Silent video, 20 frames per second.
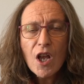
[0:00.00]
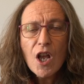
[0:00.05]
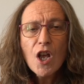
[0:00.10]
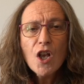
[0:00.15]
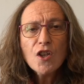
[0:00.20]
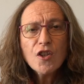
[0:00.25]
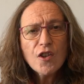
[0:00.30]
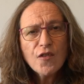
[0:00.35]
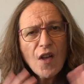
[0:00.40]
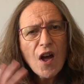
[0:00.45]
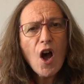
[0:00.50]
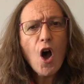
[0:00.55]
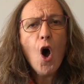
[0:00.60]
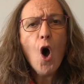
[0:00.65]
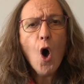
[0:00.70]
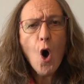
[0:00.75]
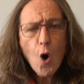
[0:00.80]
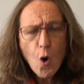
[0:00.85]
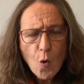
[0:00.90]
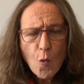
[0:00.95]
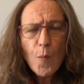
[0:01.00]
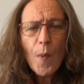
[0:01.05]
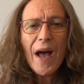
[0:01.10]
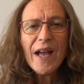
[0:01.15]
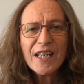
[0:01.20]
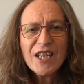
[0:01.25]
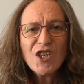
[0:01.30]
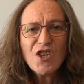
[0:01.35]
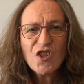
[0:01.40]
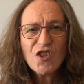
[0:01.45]
So that whole
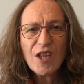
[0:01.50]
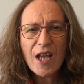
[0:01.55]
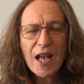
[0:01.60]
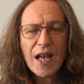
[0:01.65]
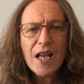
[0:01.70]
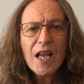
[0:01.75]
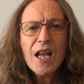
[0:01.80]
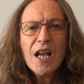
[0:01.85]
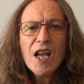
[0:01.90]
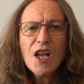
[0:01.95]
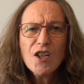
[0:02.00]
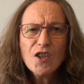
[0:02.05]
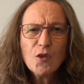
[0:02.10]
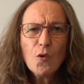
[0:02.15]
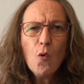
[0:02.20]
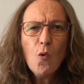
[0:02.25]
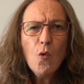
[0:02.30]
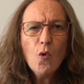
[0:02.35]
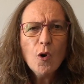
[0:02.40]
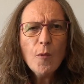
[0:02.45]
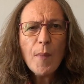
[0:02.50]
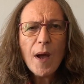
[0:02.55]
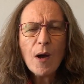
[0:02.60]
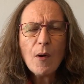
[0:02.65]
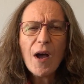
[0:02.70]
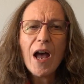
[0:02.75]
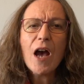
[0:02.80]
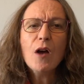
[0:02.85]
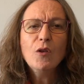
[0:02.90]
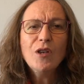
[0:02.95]
package there is all about
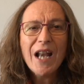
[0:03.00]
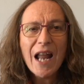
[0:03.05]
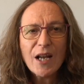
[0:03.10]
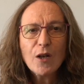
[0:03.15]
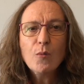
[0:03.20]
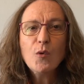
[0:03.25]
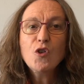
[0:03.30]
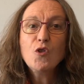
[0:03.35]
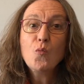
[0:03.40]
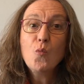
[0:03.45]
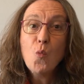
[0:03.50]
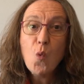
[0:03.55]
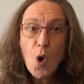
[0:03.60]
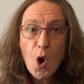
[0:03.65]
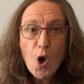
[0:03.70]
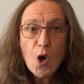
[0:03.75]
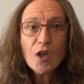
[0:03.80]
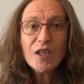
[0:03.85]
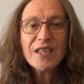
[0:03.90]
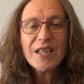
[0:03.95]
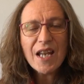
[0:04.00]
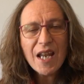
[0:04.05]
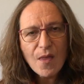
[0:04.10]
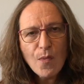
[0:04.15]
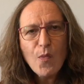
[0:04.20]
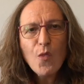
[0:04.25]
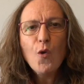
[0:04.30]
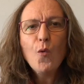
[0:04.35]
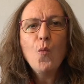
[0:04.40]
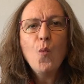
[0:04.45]
how language works
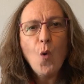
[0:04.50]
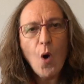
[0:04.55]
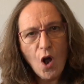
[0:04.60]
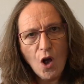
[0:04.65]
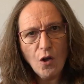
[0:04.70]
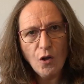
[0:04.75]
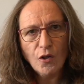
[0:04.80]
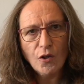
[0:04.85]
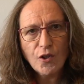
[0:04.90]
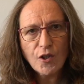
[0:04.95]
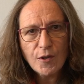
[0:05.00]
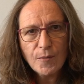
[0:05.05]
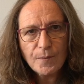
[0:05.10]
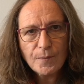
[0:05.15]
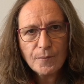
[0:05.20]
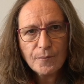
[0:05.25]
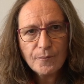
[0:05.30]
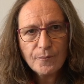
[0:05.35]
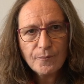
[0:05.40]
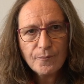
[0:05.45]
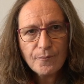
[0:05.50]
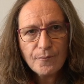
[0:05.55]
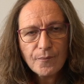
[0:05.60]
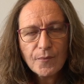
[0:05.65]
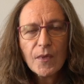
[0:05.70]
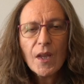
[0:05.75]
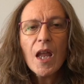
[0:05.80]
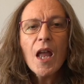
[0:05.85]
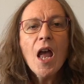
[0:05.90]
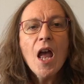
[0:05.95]
in the world.
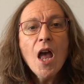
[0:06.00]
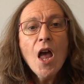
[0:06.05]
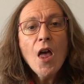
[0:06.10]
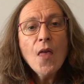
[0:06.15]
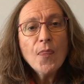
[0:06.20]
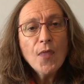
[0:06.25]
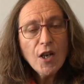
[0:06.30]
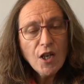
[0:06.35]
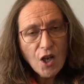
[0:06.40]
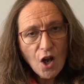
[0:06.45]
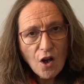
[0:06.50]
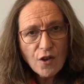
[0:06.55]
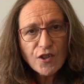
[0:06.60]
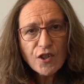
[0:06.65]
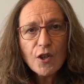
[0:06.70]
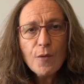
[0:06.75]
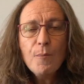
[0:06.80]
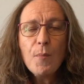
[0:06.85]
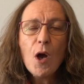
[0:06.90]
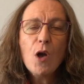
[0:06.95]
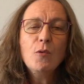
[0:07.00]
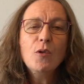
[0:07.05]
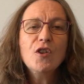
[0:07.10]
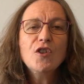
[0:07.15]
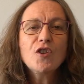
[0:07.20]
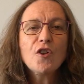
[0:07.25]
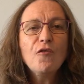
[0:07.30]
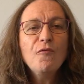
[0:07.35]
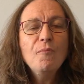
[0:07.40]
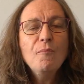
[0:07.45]
The last component
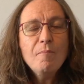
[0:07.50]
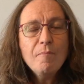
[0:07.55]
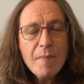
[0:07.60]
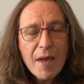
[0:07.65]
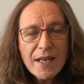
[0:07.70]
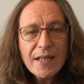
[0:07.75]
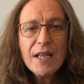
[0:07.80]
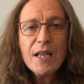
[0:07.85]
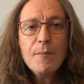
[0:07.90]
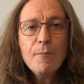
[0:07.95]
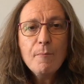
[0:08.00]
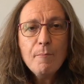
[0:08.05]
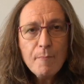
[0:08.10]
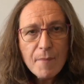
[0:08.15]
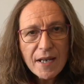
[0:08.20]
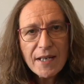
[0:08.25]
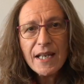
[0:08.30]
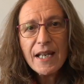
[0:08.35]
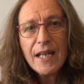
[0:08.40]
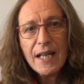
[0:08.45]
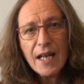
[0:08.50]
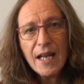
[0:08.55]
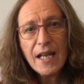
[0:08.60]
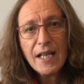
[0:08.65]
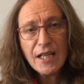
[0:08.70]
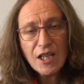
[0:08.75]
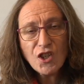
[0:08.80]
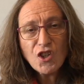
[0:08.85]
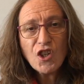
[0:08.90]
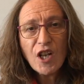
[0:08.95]
of many
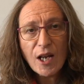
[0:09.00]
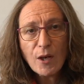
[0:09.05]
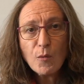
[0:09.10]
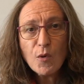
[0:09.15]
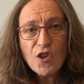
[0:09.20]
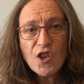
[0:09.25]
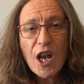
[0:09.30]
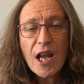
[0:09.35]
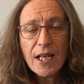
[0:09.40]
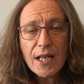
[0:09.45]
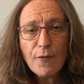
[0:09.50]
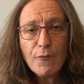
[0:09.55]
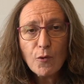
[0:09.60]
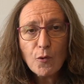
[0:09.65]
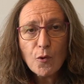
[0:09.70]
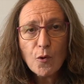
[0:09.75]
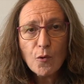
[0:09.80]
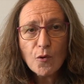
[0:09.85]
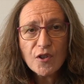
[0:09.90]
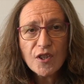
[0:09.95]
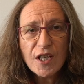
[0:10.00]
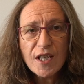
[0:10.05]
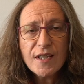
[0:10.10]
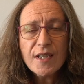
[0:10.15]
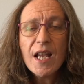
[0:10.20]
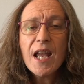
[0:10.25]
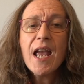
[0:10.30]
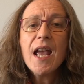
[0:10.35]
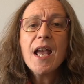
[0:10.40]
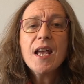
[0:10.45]
English language A-level courses
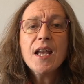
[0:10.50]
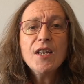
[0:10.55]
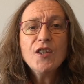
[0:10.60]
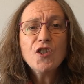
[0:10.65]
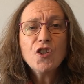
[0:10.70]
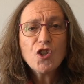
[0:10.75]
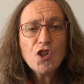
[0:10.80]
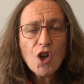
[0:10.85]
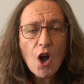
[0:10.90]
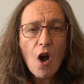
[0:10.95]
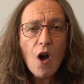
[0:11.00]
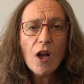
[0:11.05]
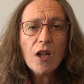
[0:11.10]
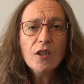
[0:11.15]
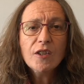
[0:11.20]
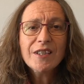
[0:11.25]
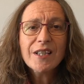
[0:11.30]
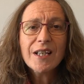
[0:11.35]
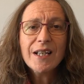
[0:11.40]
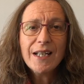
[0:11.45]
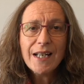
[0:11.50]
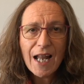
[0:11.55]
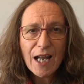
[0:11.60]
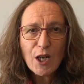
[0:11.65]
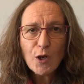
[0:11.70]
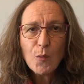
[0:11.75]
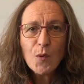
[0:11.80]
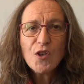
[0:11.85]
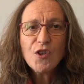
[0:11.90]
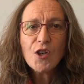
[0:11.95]
is child
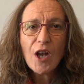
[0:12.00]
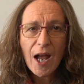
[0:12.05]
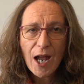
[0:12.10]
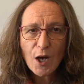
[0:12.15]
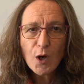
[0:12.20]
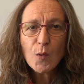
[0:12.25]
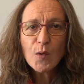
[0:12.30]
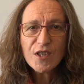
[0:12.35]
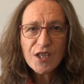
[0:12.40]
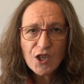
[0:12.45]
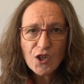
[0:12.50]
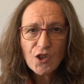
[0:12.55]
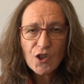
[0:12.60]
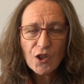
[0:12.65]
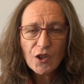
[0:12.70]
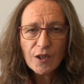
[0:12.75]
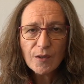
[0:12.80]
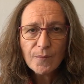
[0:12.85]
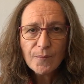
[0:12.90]
language acquisition.